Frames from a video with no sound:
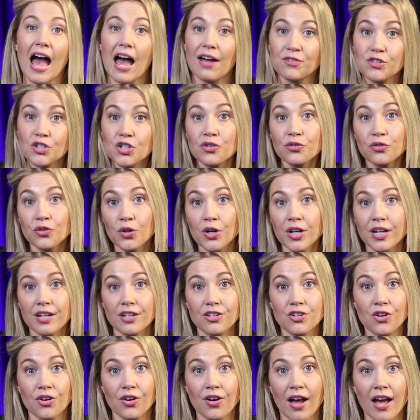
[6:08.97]
After you've
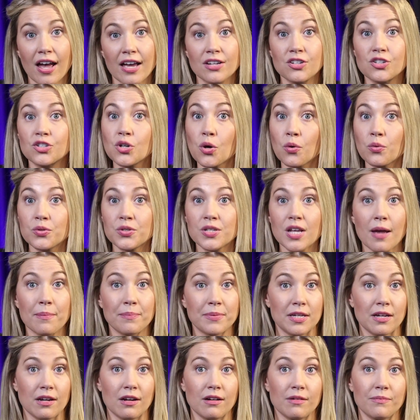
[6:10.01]
created your guide, don't
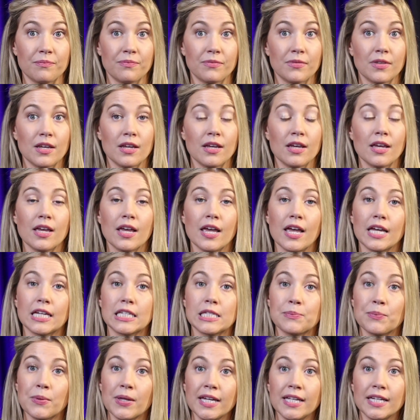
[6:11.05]
stop here.
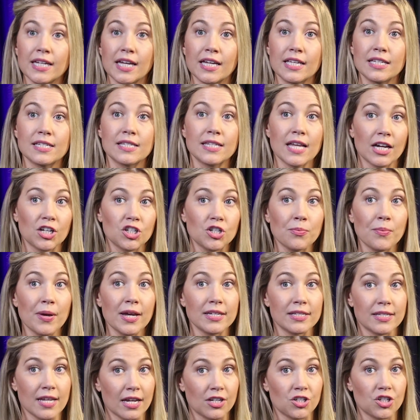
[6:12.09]
Explain it section
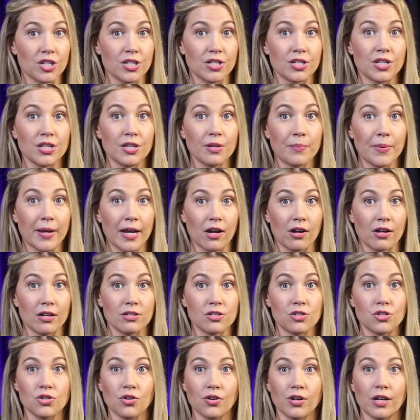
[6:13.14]
by section to the
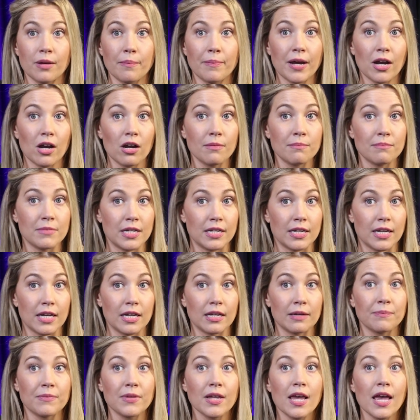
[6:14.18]
parents during a parent
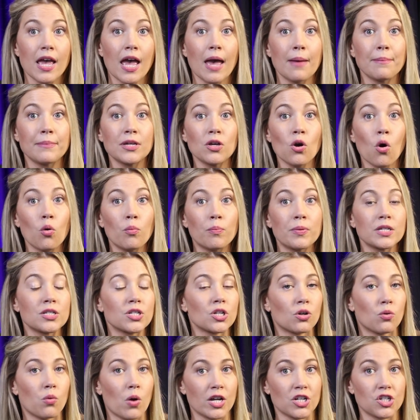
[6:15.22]
meeting and be open
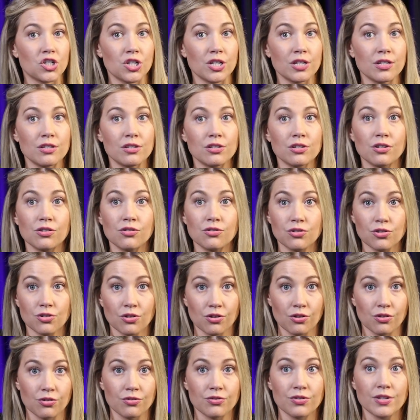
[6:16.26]
to questions,
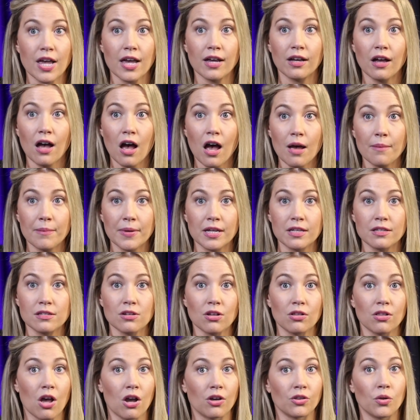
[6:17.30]
concerns, and
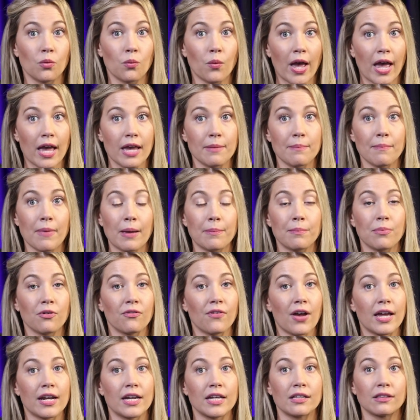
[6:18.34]
comments along the way by
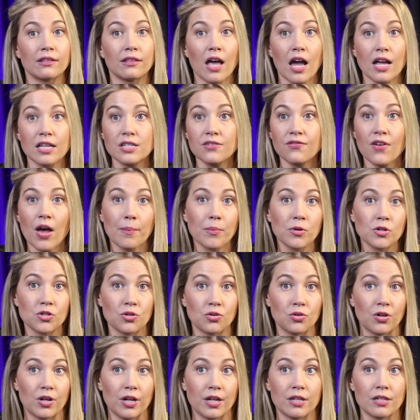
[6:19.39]
providing lots of
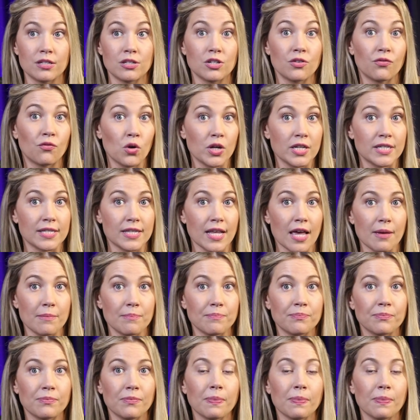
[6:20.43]
opportunities to voice them.